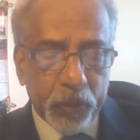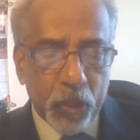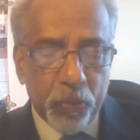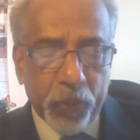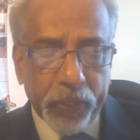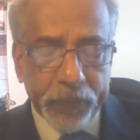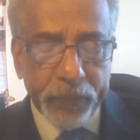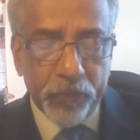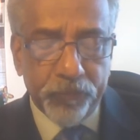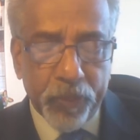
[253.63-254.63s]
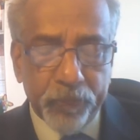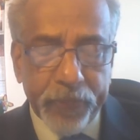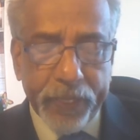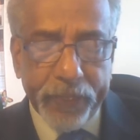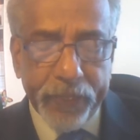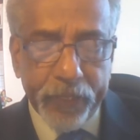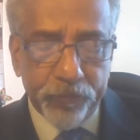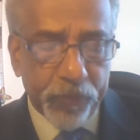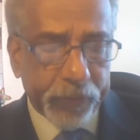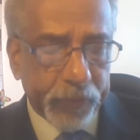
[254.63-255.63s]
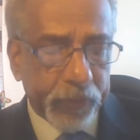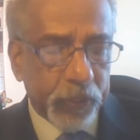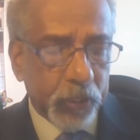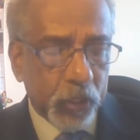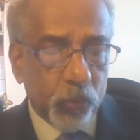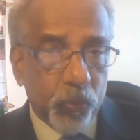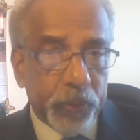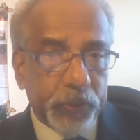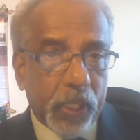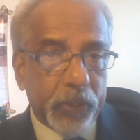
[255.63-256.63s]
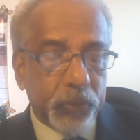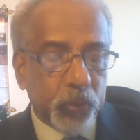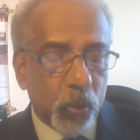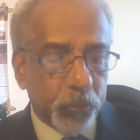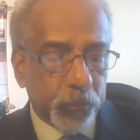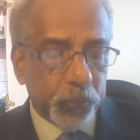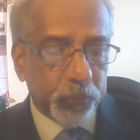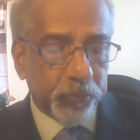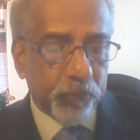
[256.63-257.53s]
to protect them from getting infected with SARS-CoV-2.